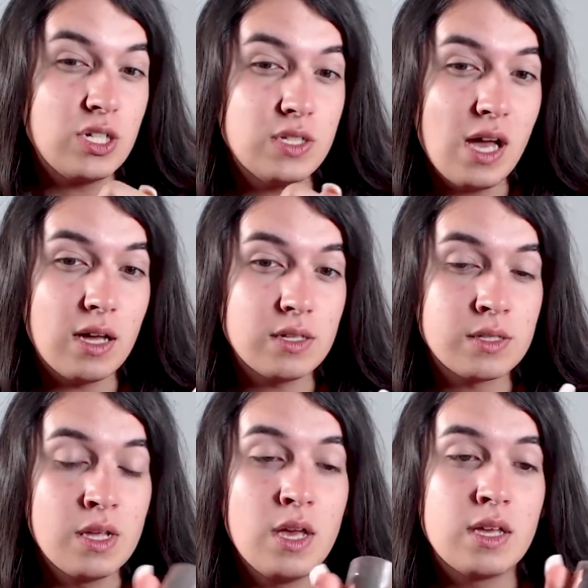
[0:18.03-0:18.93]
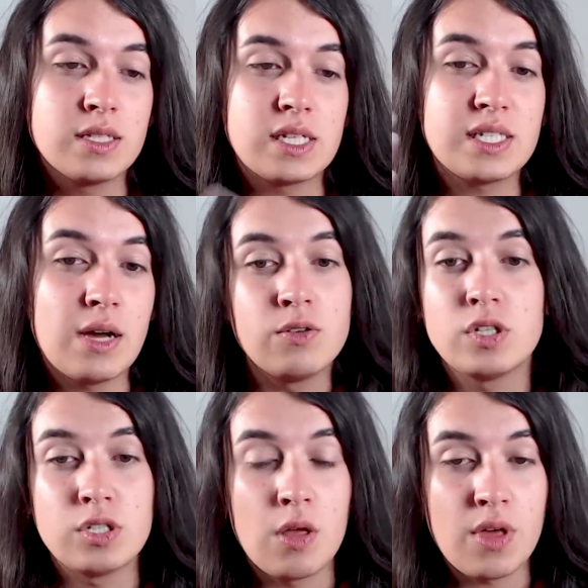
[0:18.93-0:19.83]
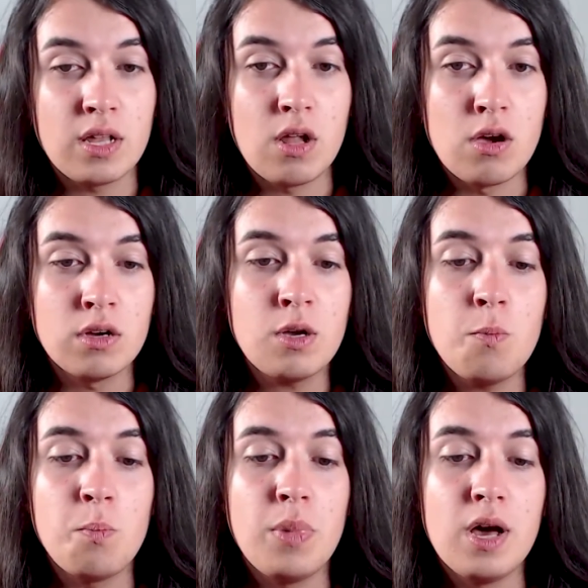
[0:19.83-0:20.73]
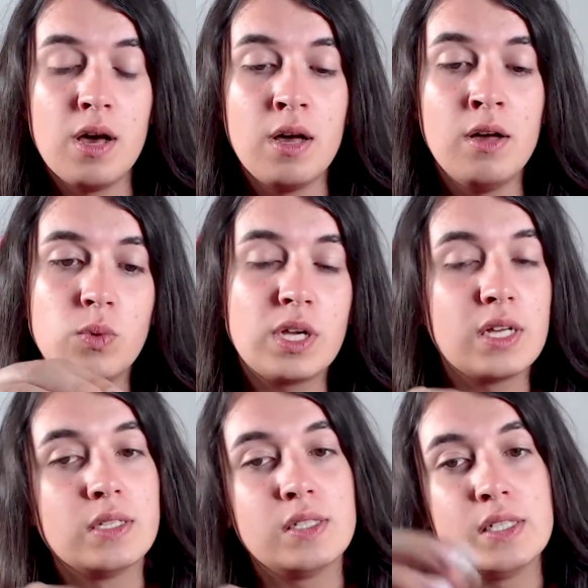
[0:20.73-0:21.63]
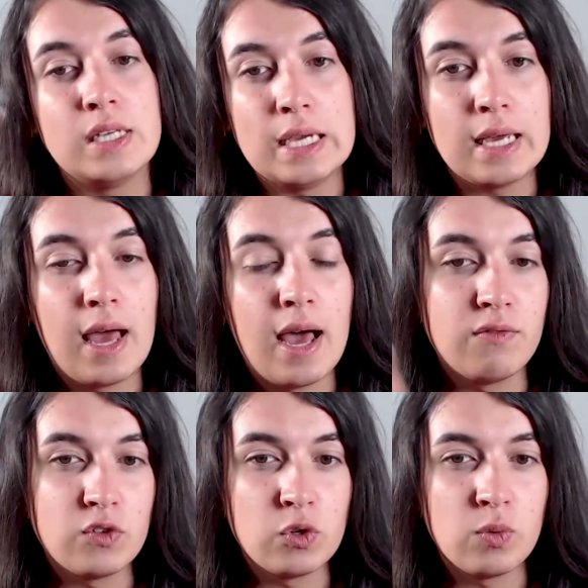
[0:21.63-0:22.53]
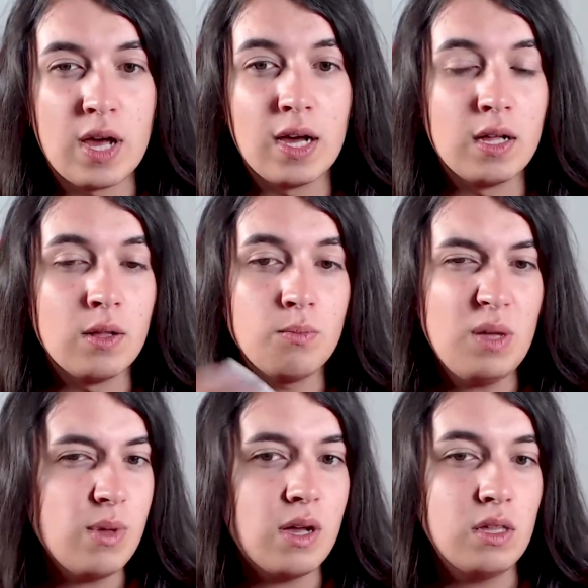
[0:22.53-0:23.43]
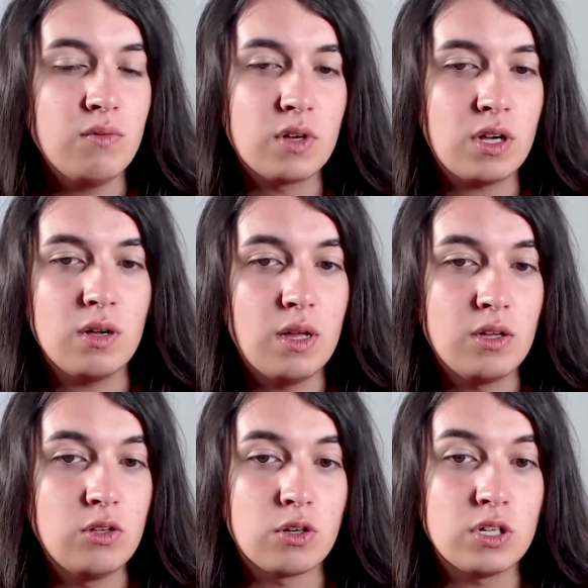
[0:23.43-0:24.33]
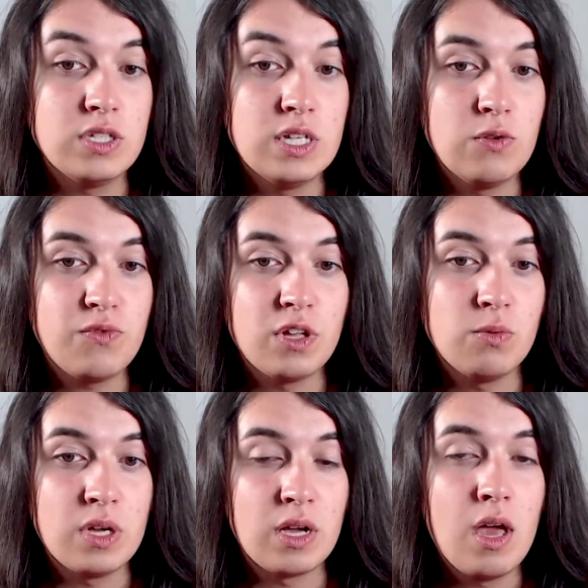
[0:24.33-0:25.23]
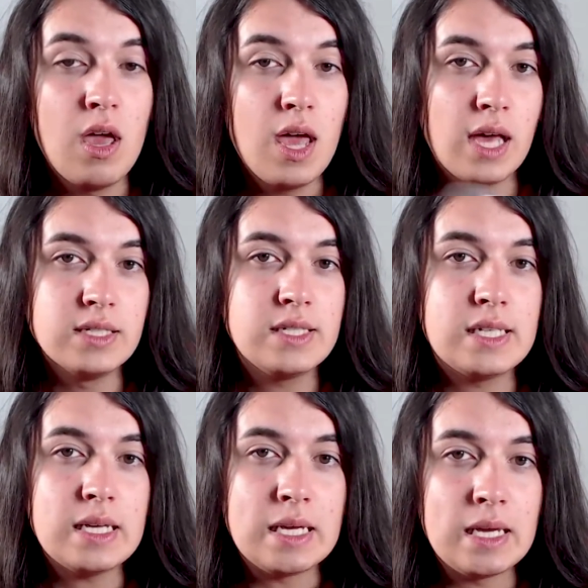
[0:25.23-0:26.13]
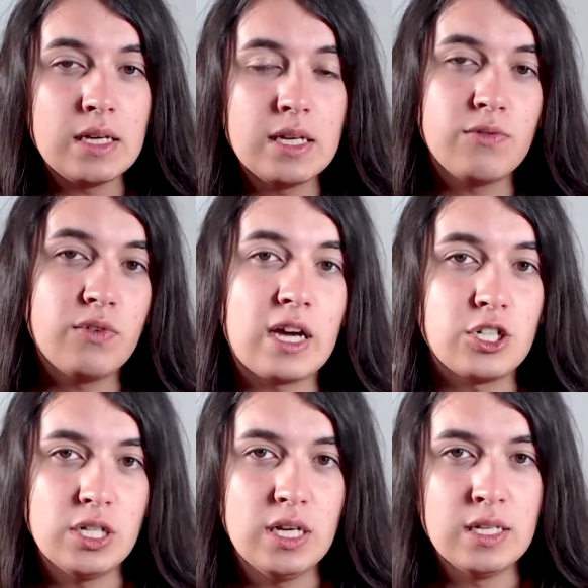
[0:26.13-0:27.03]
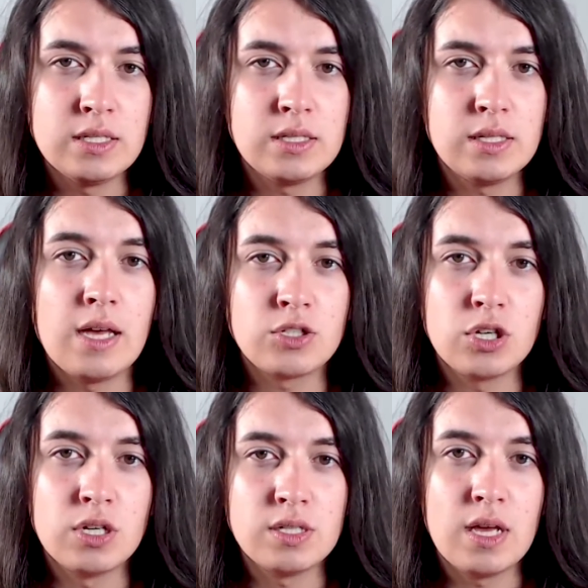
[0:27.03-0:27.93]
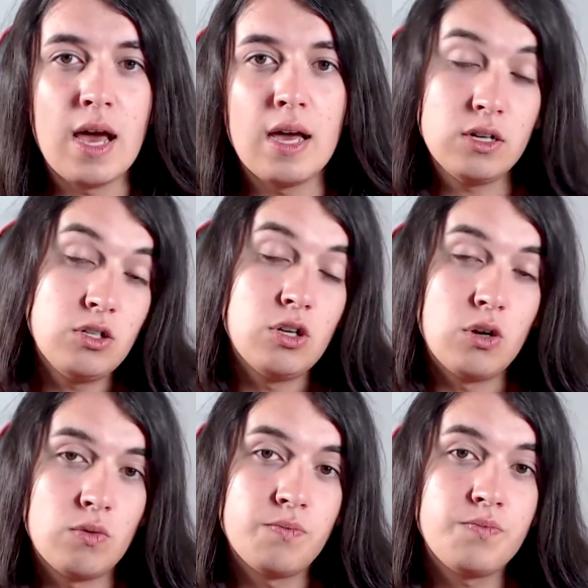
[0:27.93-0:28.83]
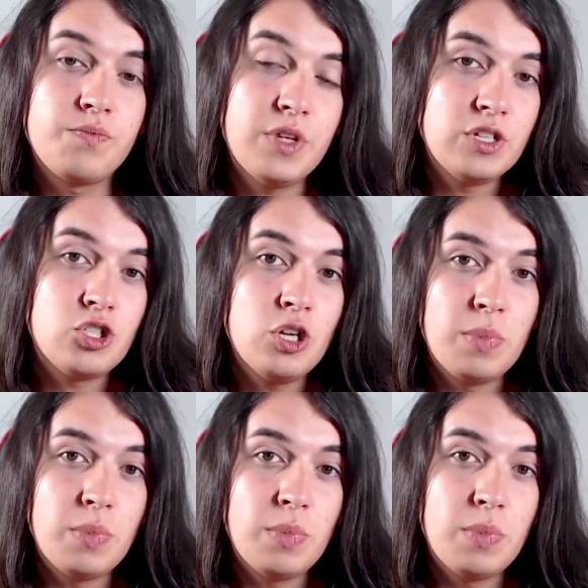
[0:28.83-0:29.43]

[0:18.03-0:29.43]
does. 6 hours is not that long, but we can see after a while. Maybe I'll even continue filming and see if it actually is as good as it should